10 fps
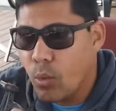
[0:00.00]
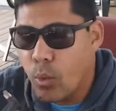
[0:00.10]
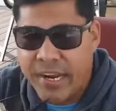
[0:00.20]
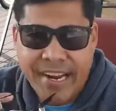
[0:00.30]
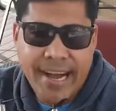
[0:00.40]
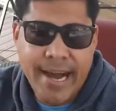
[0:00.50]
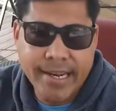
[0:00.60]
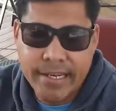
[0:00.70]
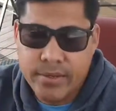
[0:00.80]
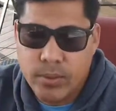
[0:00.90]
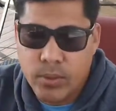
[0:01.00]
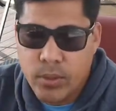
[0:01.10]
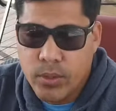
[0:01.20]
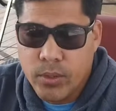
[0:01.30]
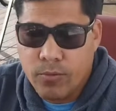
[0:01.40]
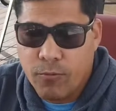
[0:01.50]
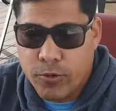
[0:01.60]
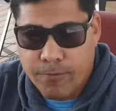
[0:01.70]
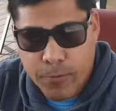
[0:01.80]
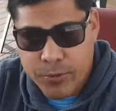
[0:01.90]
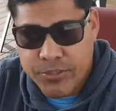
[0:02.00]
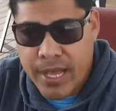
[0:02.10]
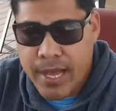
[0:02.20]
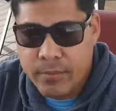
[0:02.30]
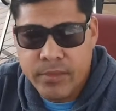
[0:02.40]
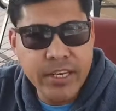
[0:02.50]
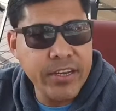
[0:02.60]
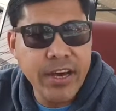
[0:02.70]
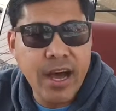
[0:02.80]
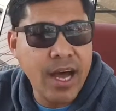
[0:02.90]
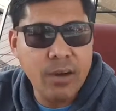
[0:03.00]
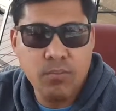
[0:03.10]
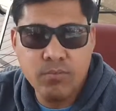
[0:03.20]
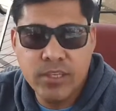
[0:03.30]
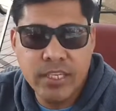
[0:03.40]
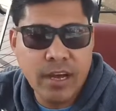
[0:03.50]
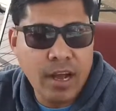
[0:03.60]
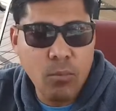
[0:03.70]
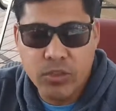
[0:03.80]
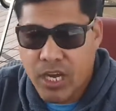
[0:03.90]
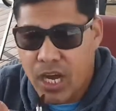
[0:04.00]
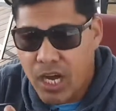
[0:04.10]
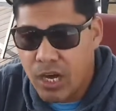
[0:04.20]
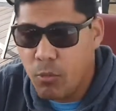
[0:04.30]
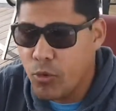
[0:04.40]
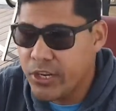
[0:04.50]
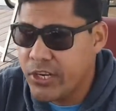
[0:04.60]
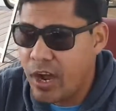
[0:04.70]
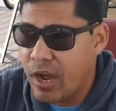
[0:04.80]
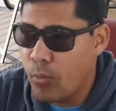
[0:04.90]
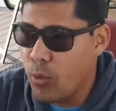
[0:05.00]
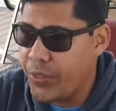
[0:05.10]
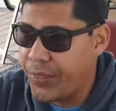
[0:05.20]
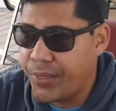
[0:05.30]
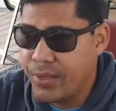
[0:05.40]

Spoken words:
when I got it for the first time, did not come with the hub, or did not come with